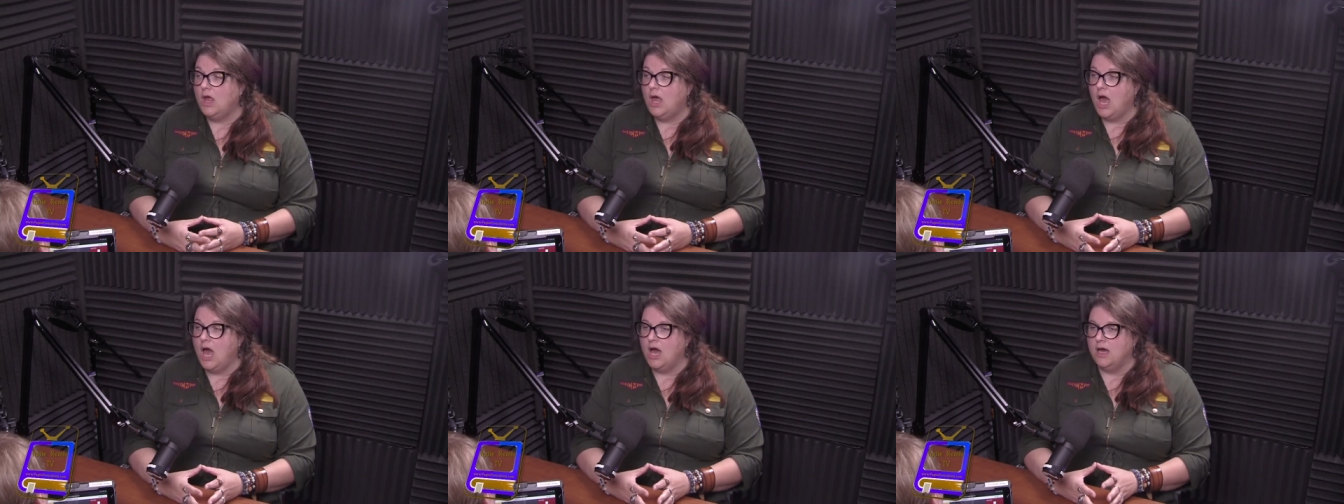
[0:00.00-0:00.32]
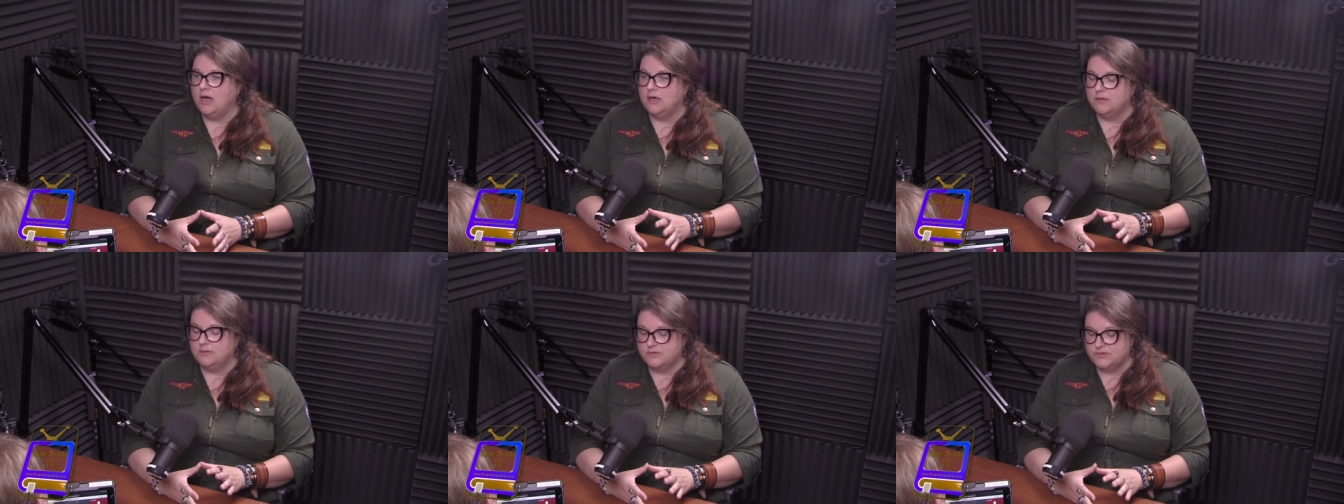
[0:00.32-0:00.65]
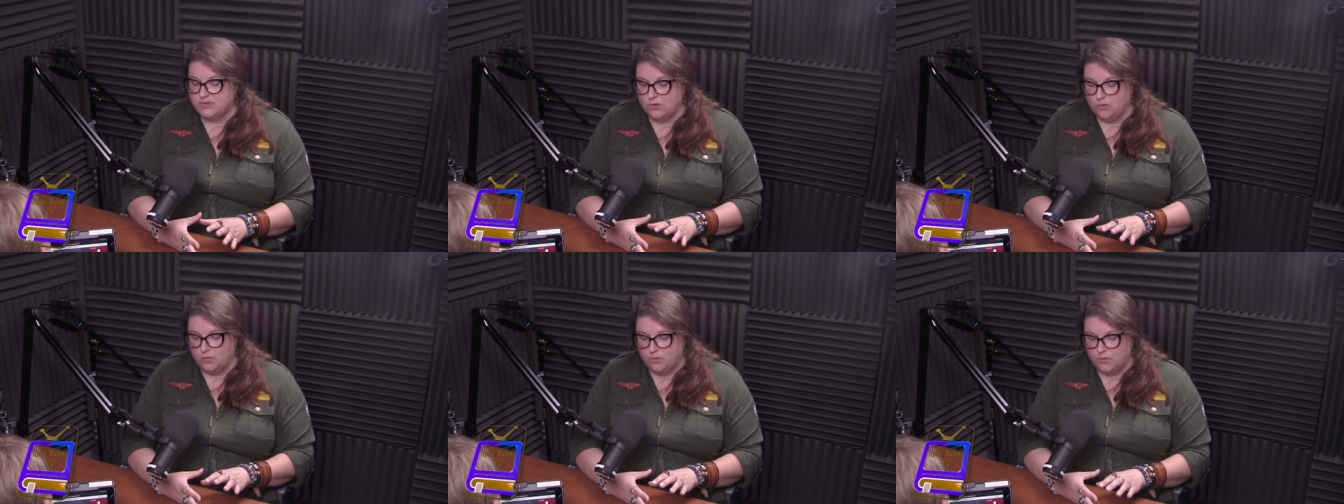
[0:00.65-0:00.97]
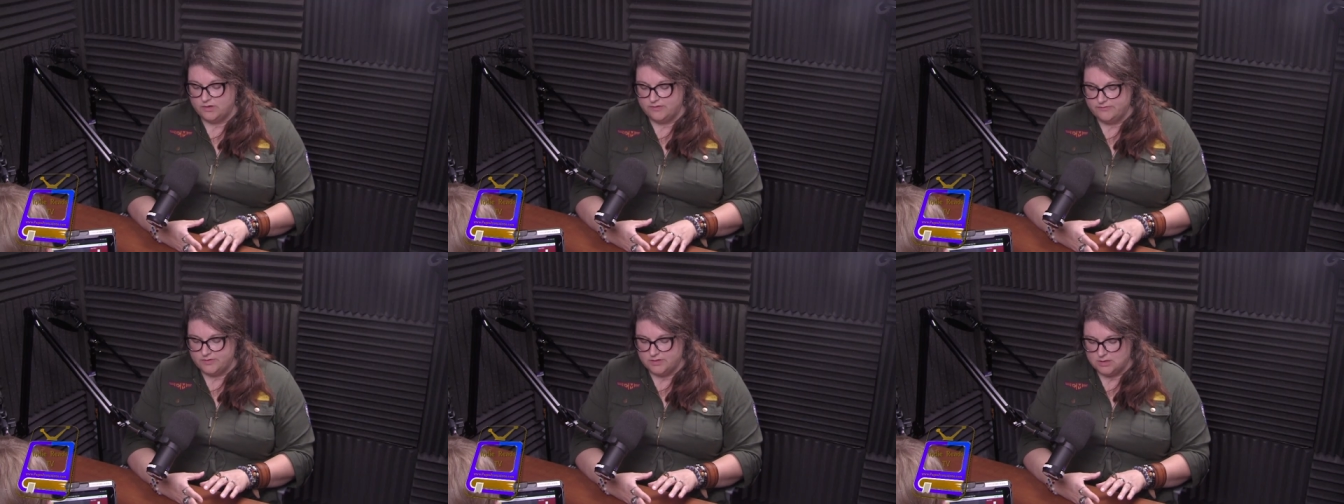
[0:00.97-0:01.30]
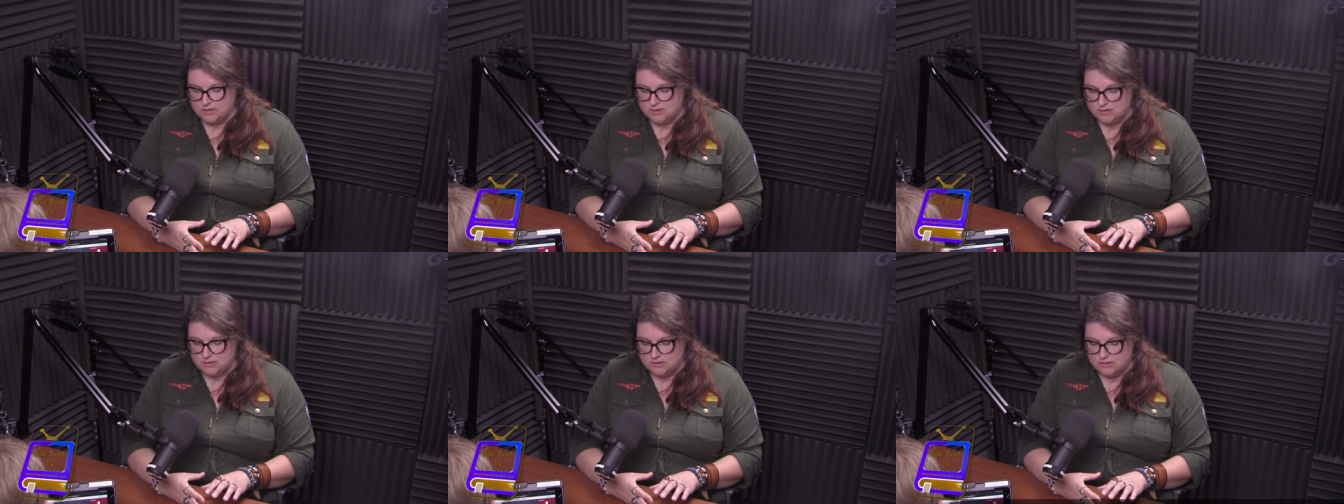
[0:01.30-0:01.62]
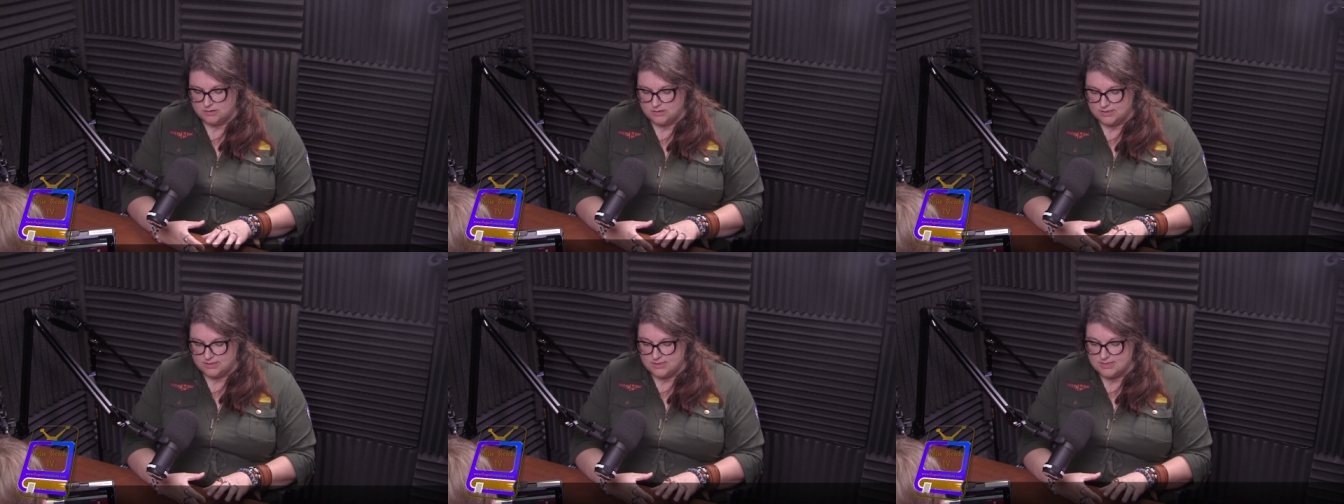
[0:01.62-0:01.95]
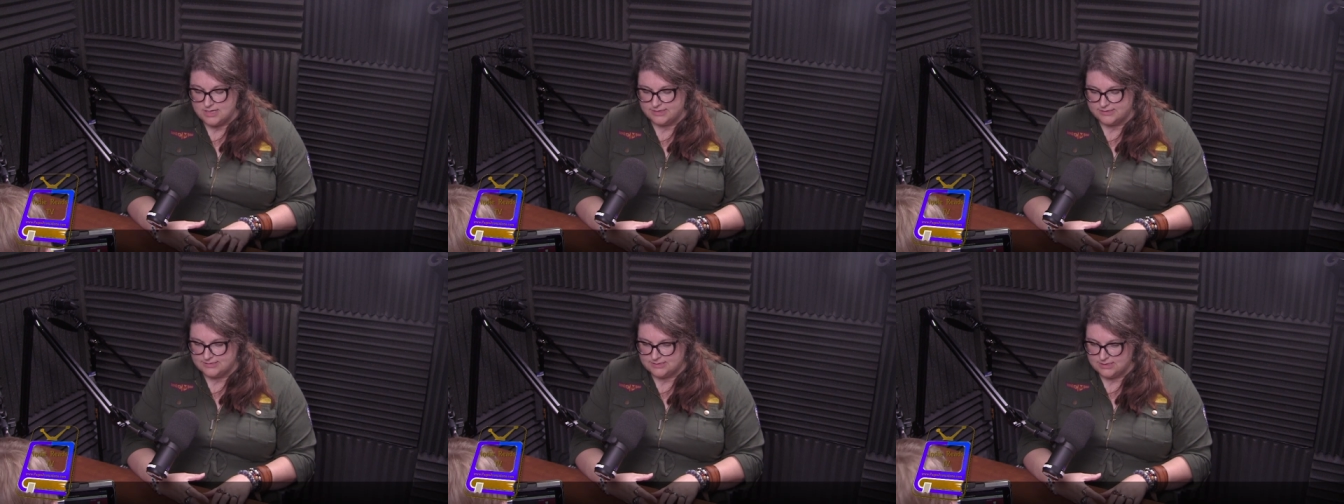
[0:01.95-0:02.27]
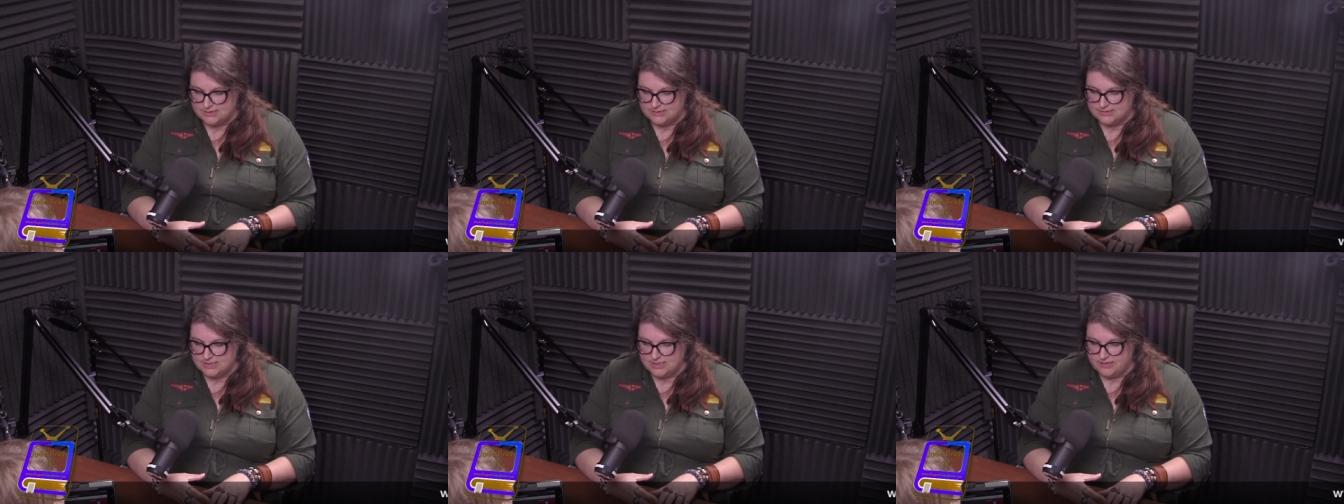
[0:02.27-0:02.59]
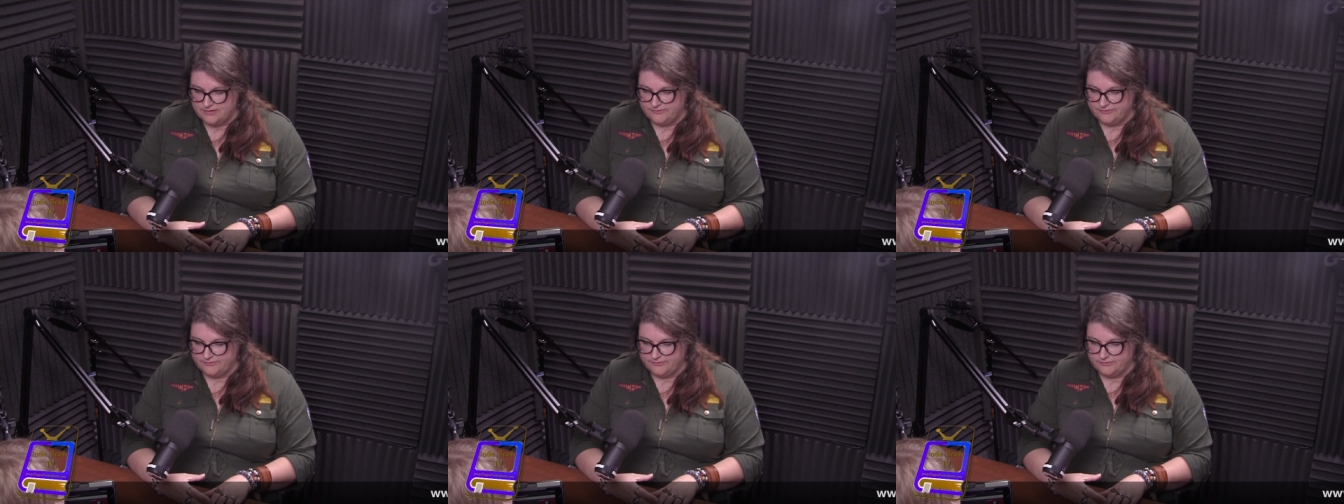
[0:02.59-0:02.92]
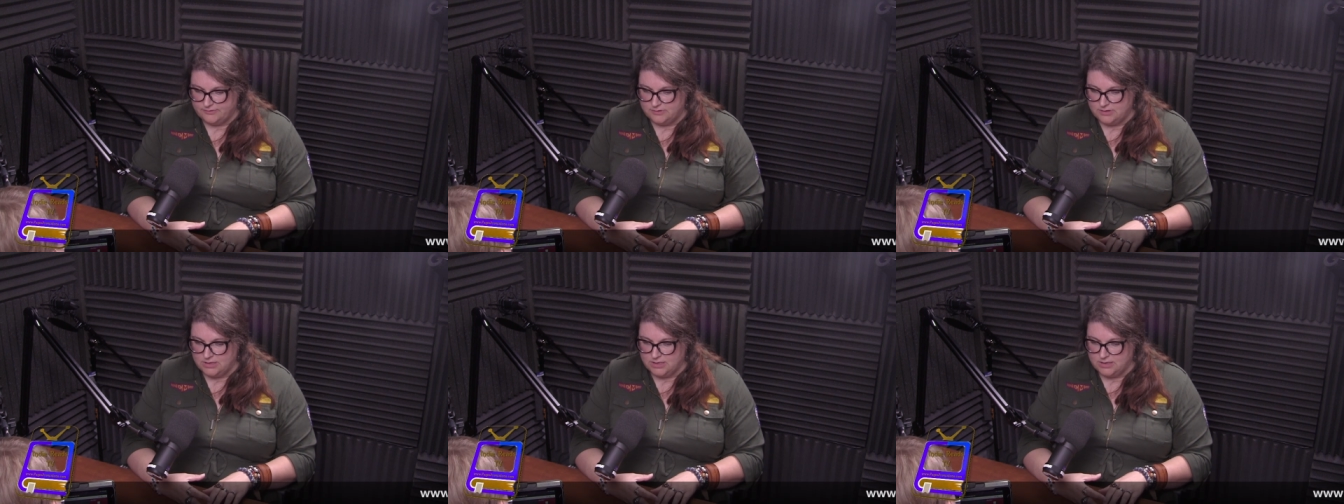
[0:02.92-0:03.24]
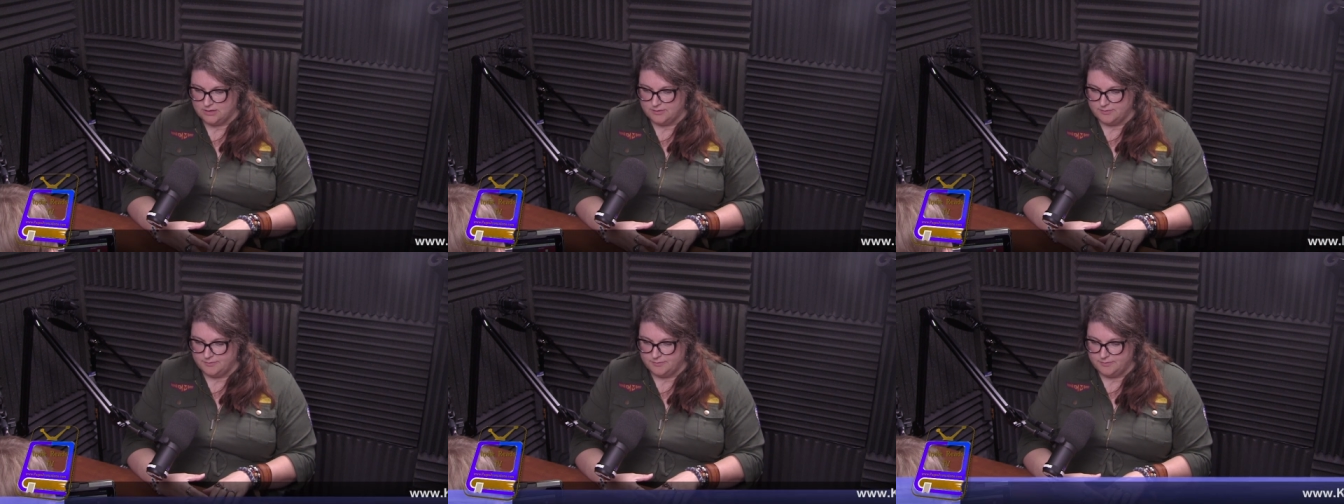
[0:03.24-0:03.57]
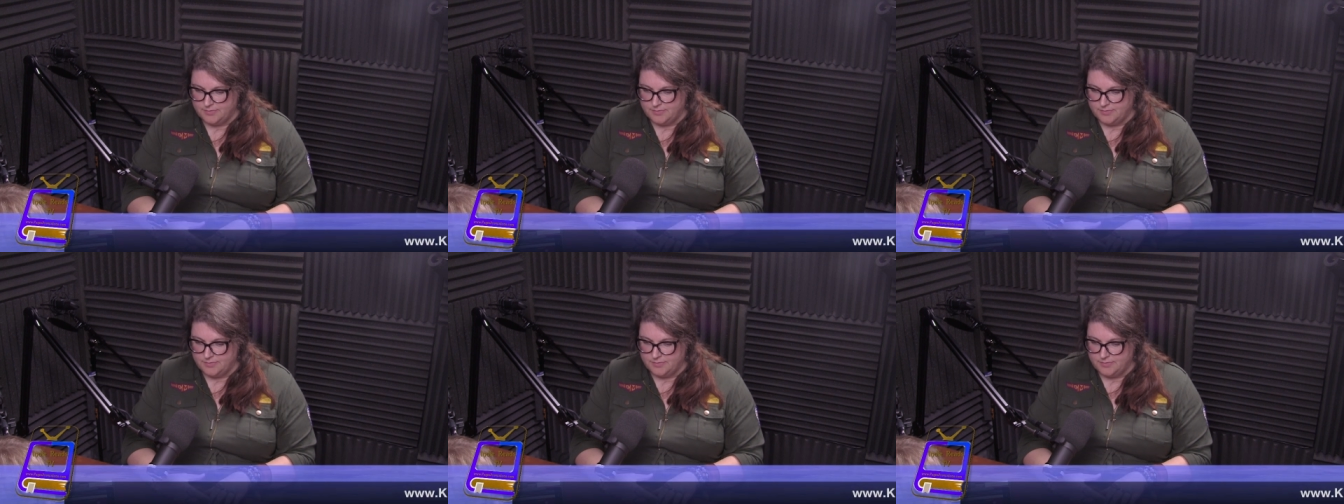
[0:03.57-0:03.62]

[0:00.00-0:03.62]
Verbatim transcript: uh, so one of the the nice things that I've uh,